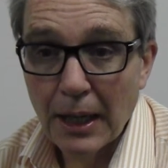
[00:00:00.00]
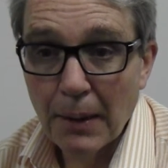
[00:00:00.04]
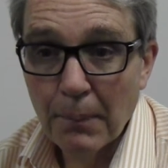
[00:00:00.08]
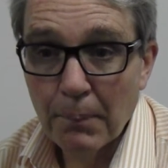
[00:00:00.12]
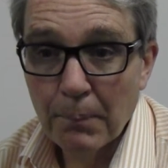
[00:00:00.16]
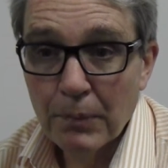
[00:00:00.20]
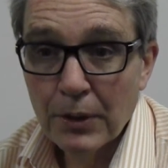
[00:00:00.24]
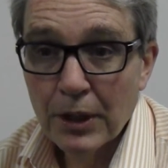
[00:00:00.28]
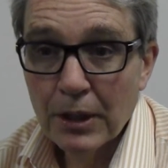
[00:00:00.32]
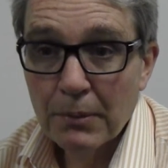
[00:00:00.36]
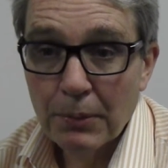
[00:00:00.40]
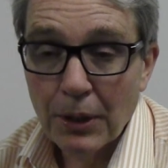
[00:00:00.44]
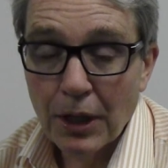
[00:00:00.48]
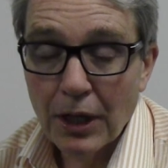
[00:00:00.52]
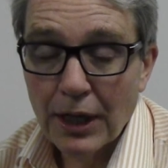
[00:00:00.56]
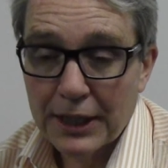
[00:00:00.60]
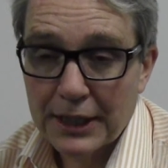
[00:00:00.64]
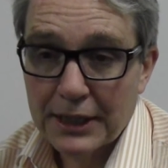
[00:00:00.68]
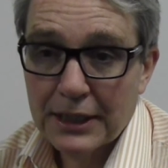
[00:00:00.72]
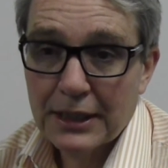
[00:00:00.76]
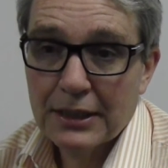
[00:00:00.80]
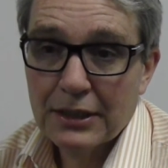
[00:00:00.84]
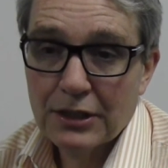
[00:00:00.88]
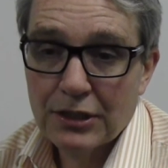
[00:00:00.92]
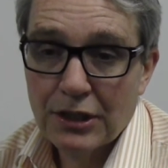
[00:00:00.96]
But
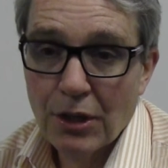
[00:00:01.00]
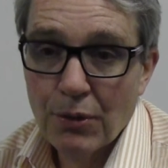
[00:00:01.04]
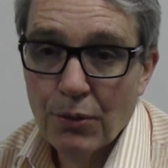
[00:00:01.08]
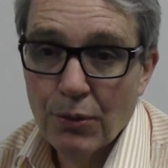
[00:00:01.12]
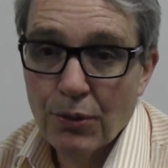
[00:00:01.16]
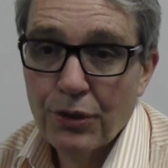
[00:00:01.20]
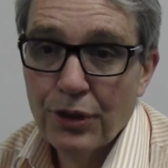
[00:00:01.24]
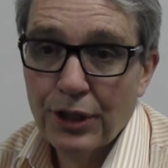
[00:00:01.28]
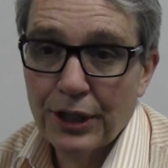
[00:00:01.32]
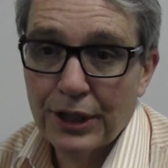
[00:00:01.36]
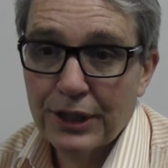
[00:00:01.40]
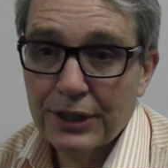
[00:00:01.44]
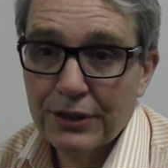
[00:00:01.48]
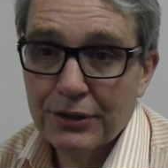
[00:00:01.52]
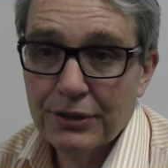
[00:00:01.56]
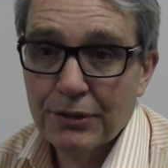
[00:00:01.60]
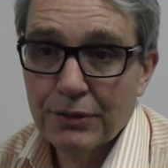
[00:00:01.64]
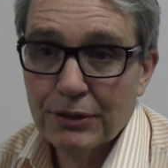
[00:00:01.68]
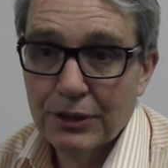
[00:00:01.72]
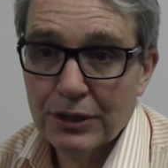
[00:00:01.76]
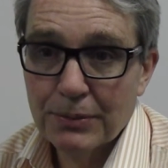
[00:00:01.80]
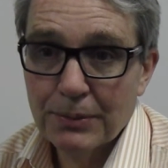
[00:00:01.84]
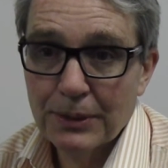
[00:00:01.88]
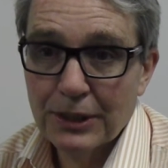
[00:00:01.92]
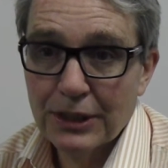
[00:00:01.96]
I don't think there's
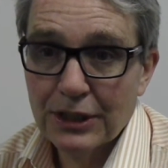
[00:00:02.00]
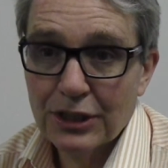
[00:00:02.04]
going to